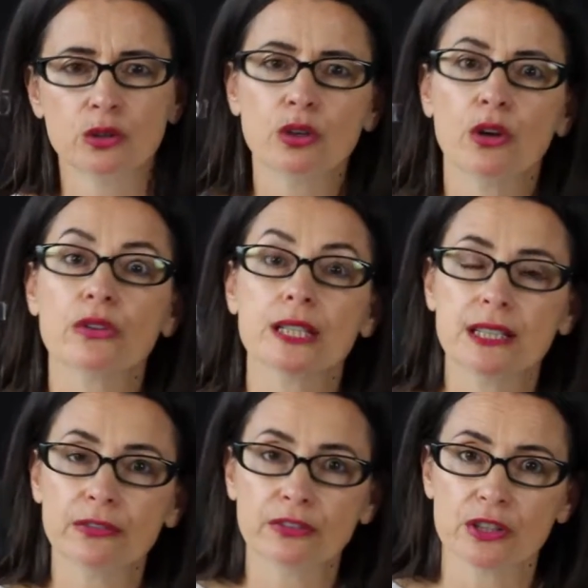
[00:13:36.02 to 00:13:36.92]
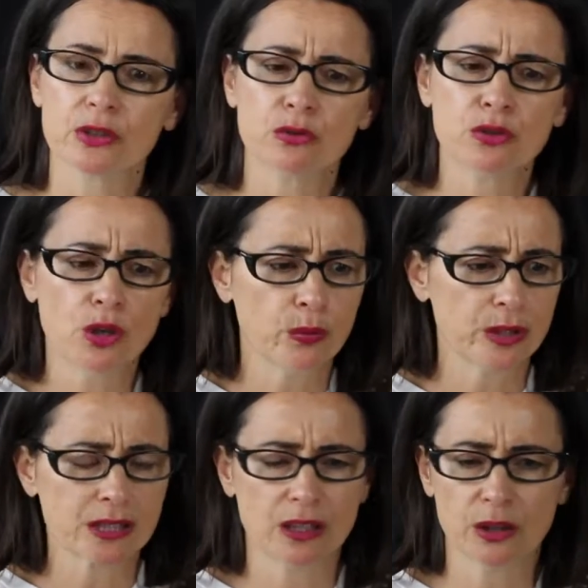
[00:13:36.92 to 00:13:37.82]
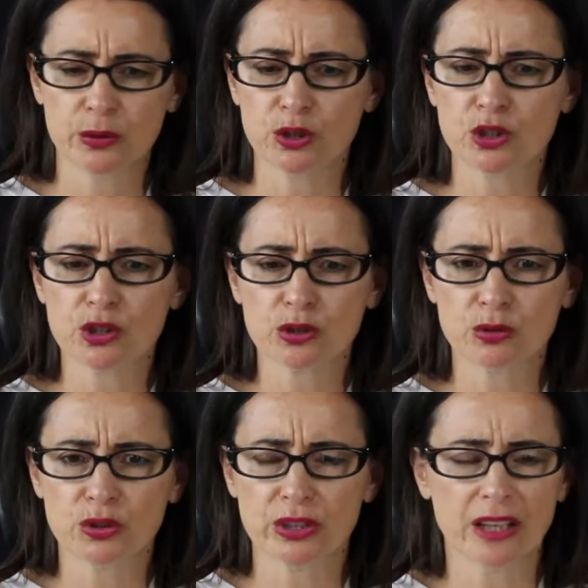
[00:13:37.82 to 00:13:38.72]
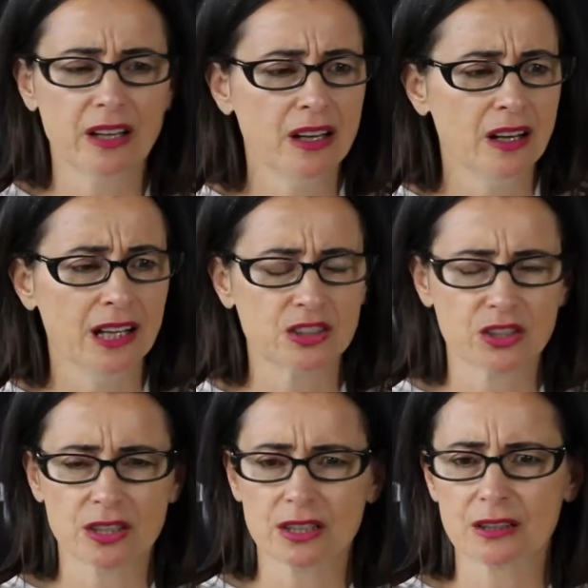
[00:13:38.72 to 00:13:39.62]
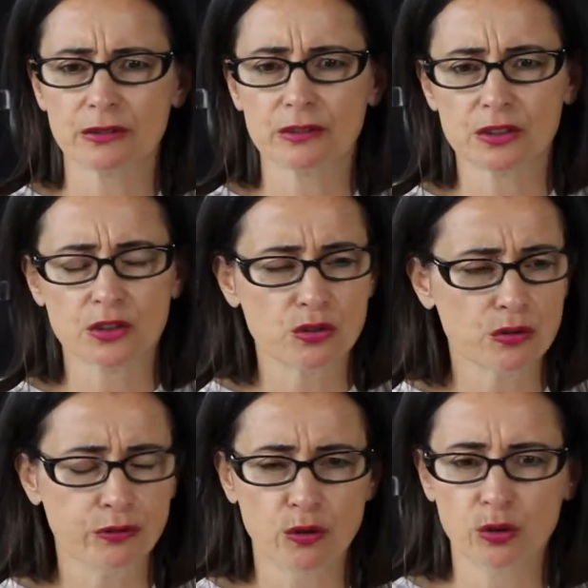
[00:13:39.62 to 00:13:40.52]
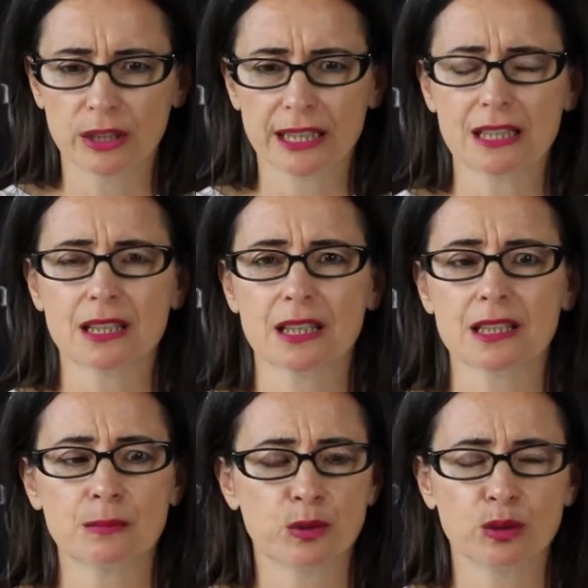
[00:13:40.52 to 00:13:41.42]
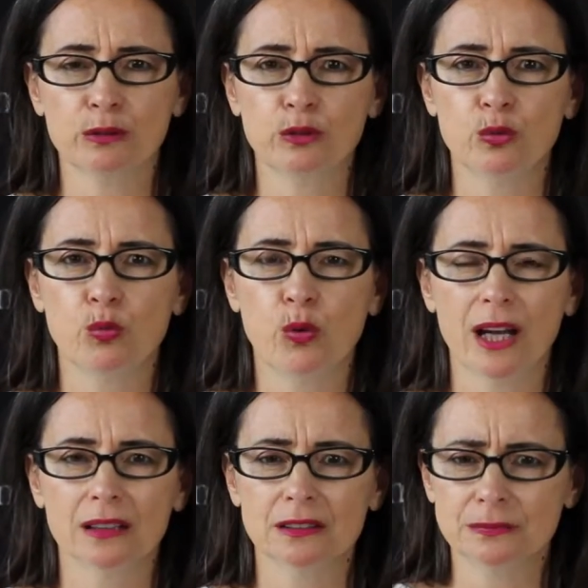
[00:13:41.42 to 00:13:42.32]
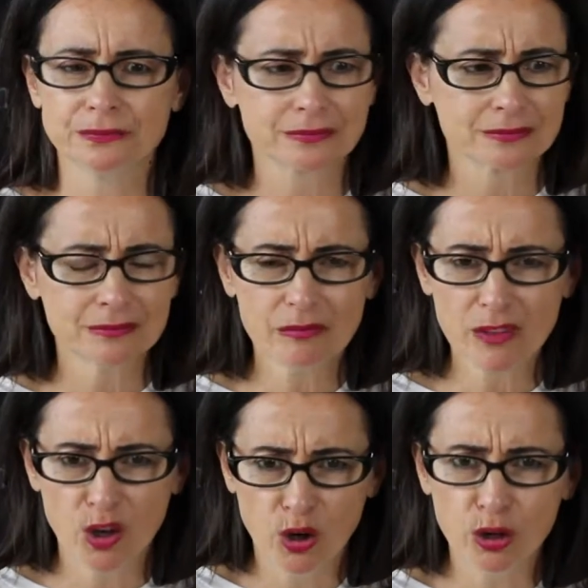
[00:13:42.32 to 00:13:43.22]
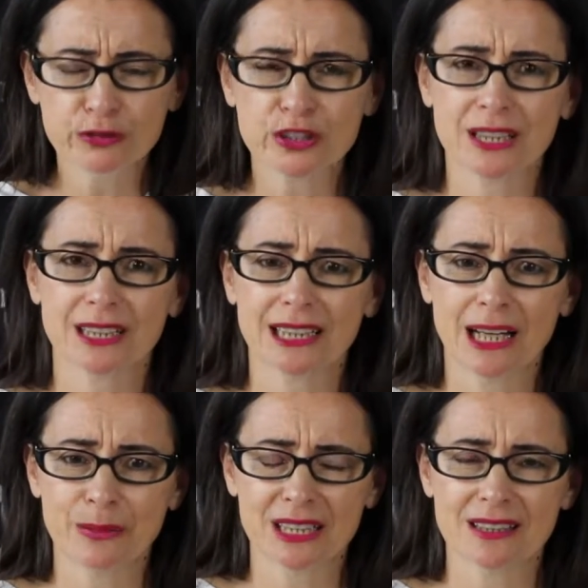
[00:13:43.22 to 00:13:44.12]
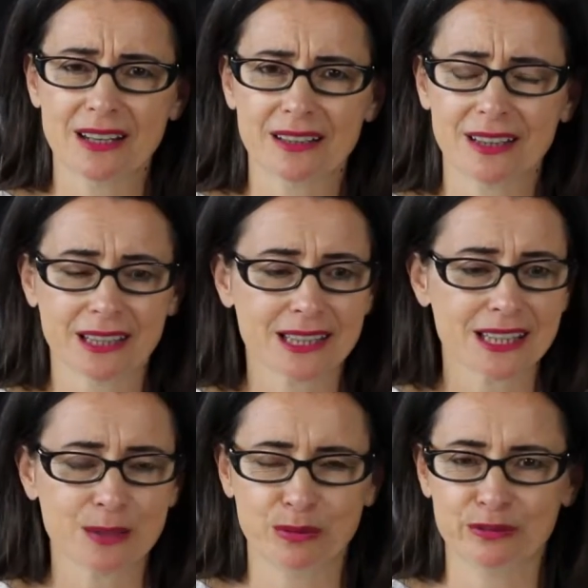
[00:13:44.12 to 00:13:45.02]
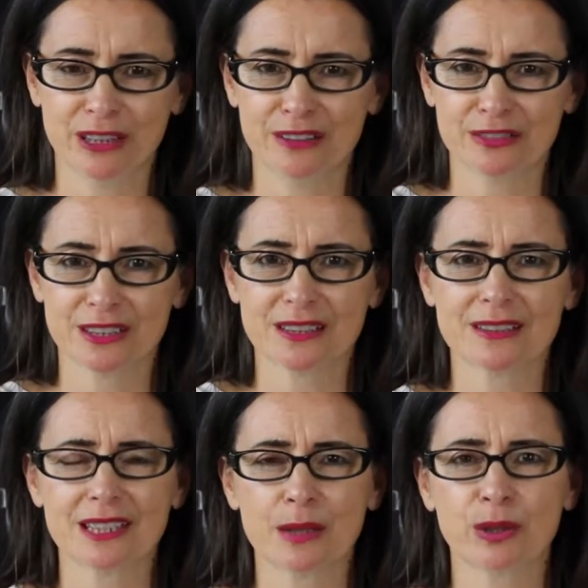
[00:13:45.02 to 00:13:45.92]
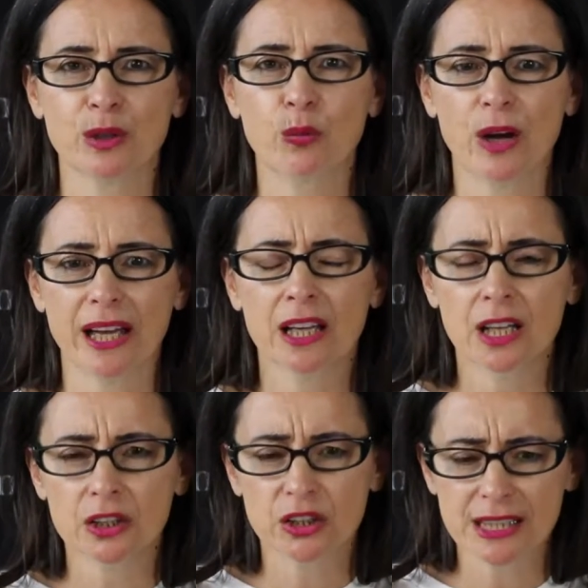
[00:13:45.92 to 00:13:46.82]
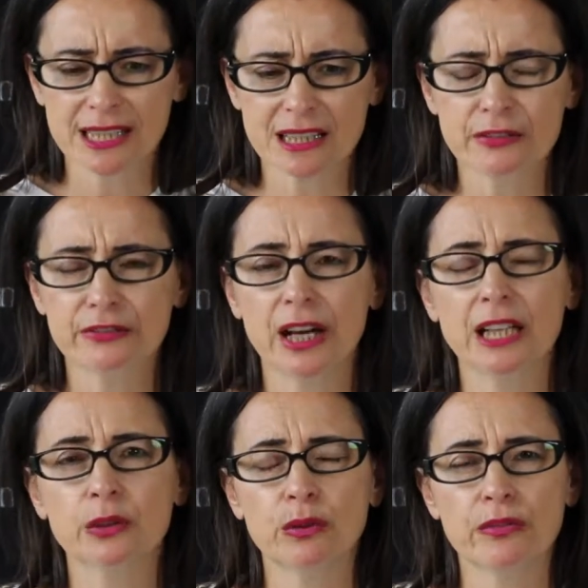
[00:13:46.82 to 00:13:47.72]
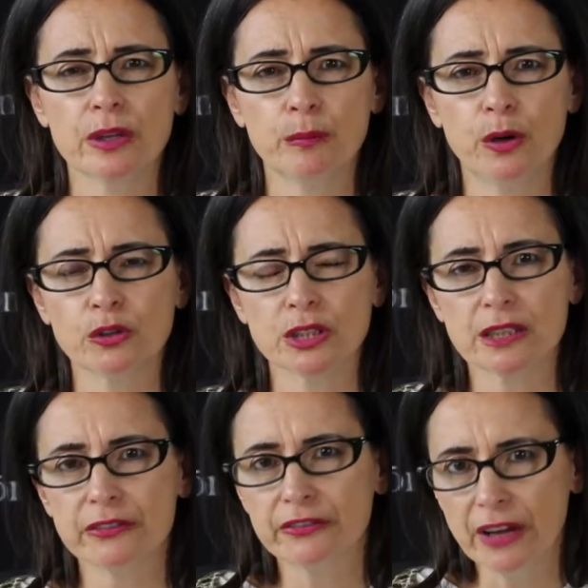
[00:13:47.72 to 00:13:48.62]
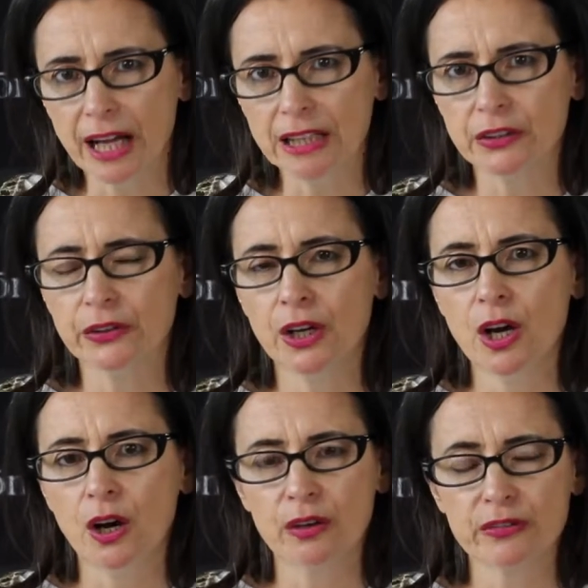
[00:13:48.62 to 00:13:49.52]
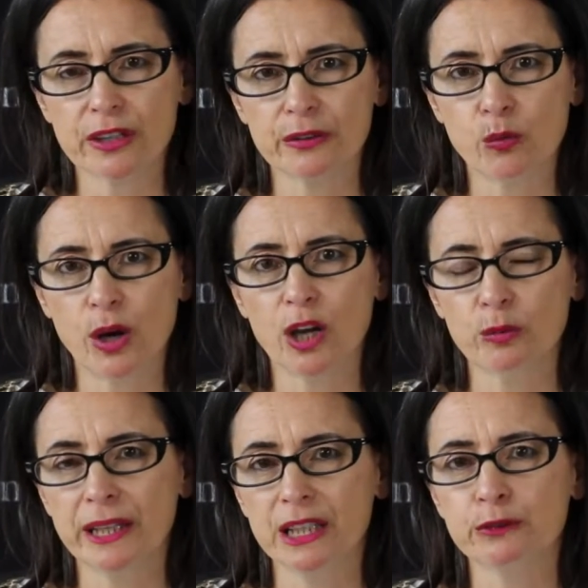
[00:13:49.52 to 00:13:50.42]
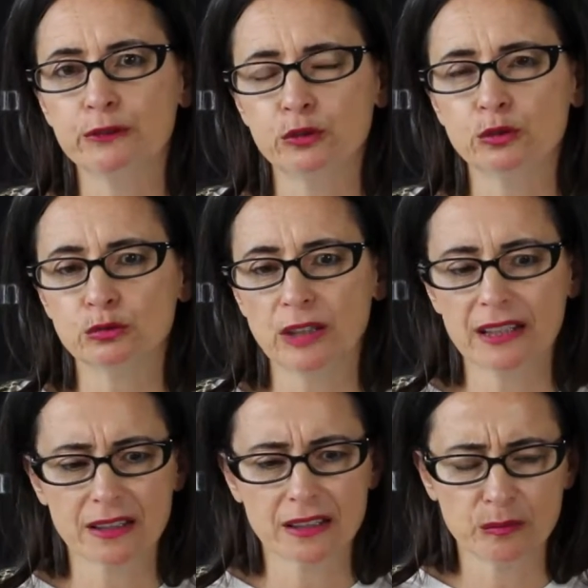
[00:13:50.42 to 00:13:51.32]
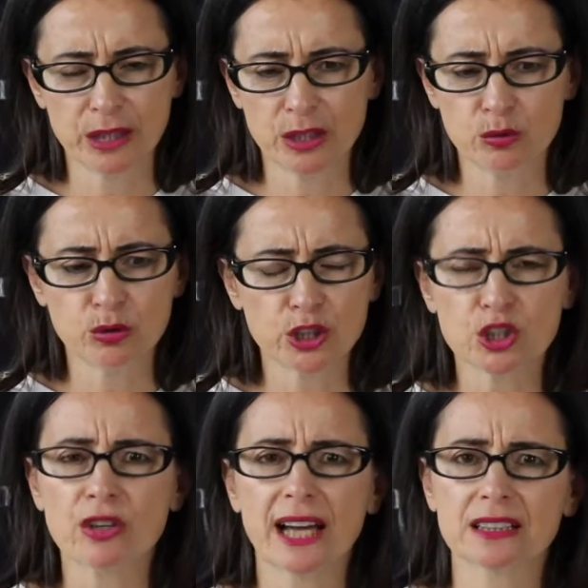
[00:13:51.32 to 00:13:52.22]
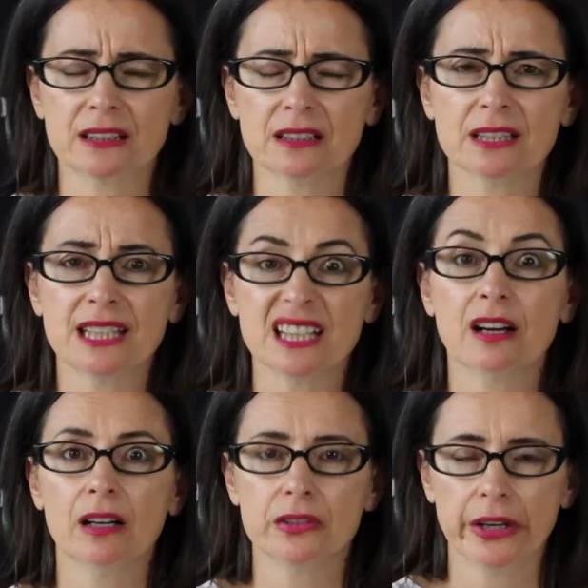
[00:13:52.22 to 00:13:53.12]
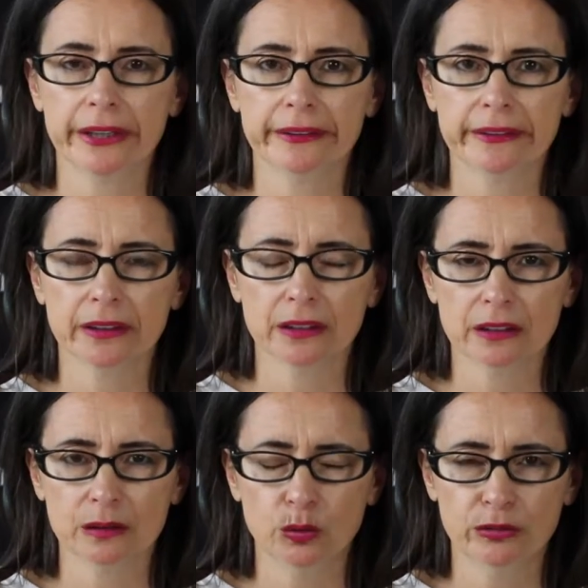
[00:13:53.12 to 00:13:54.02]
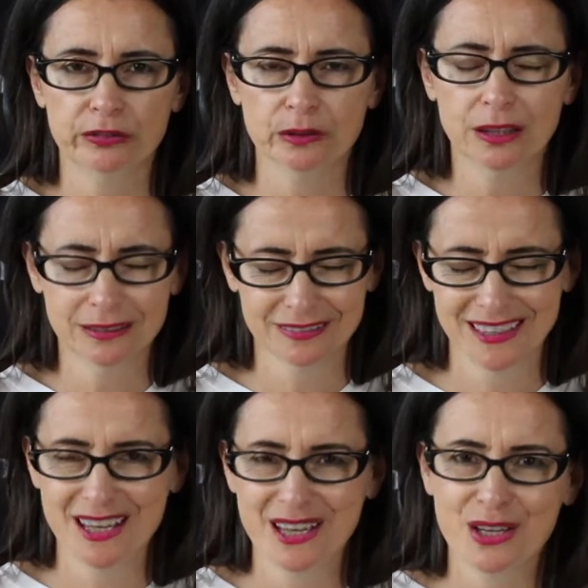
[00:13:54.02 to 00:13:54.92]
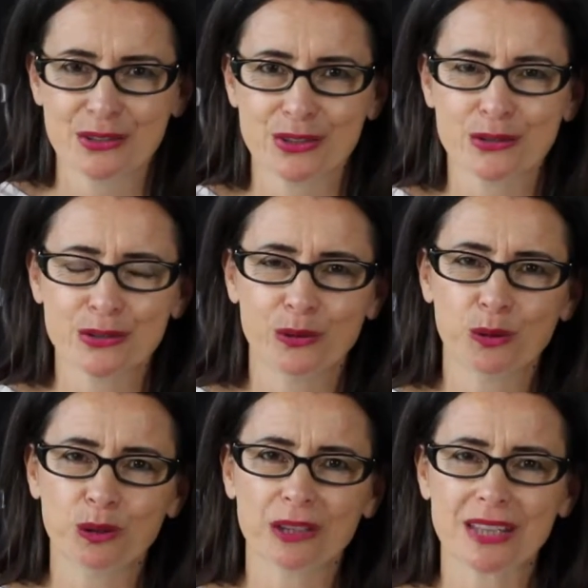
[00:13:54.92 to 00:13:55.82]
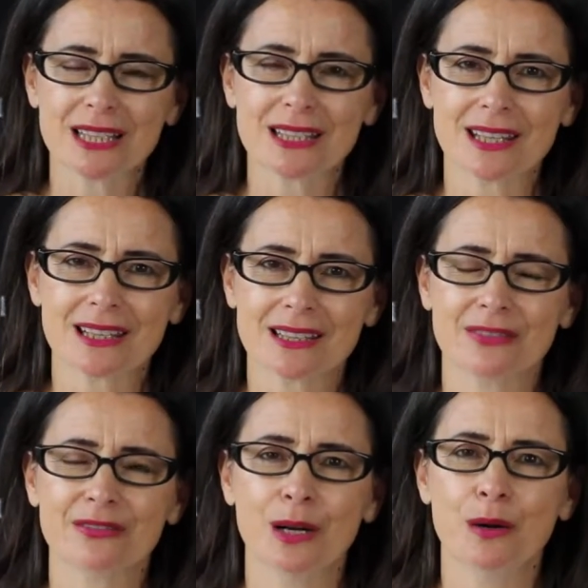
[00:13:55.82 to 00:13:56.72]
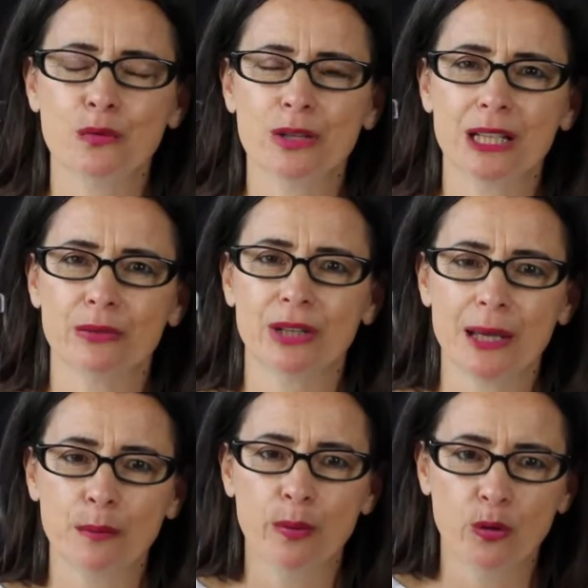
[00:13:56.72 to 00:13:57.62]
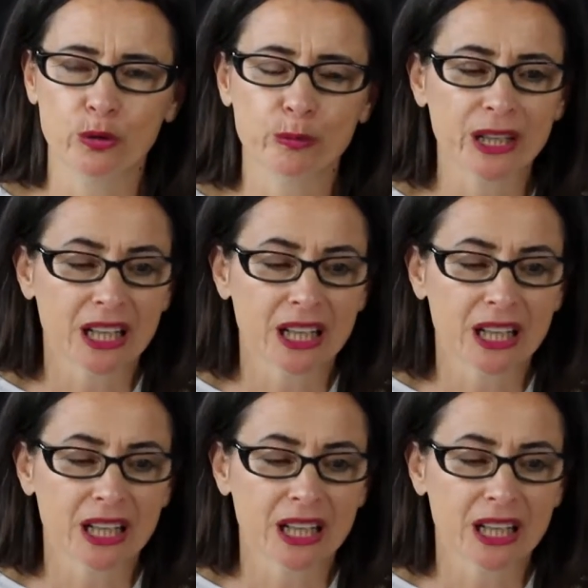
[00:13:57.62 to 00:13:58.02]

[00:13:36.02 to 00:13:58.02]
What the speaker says: You'll know the difference. You'll know what it's like when your children are just falling into this beautiful well often and coming and taking a sip of love and stepping away. You're going to see the value of the bond, the value of the well being full rather than being all contracted and dehydrated and awful. So, all of these things are really, really important.